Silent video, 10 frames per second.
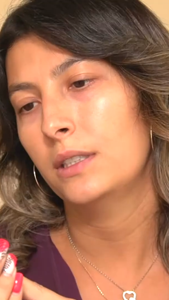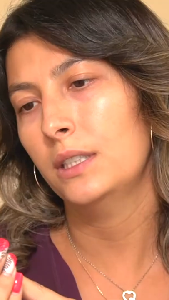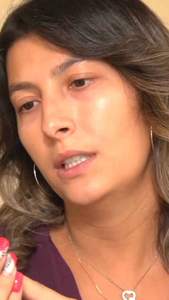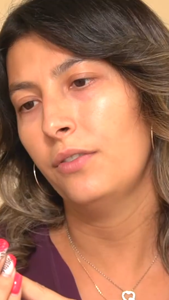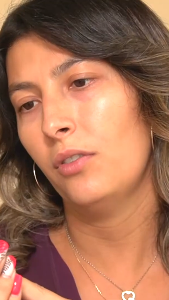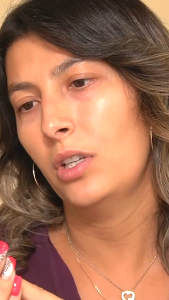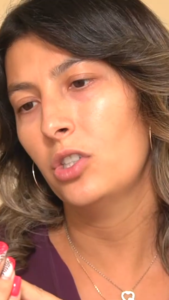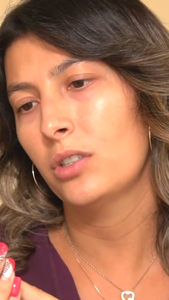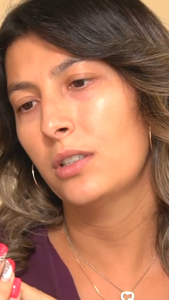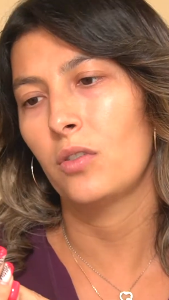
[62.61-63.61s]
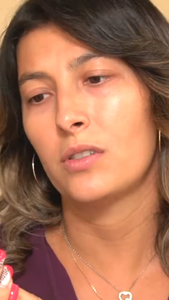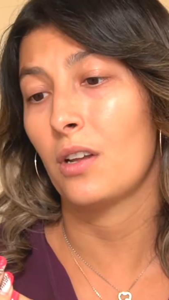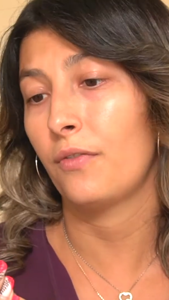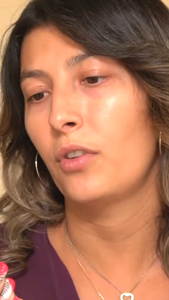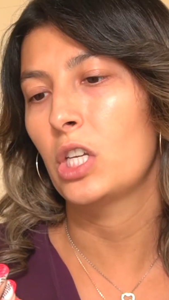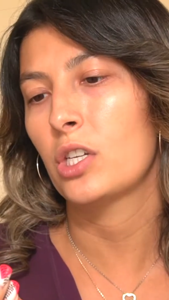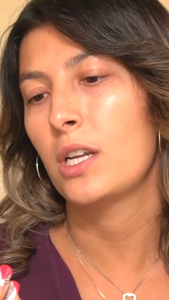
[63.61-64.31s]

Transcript: Is it a foundation? No, it's not a foundation.